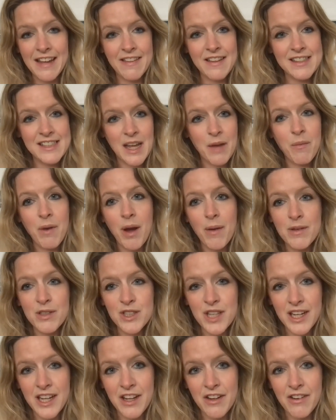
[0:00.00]
the same way I would
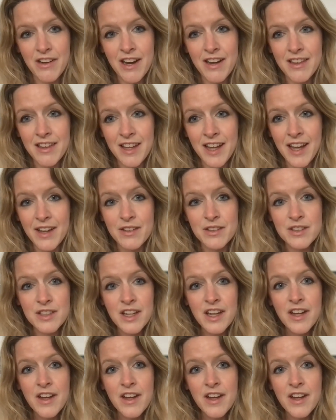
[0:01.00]
check in on anything else.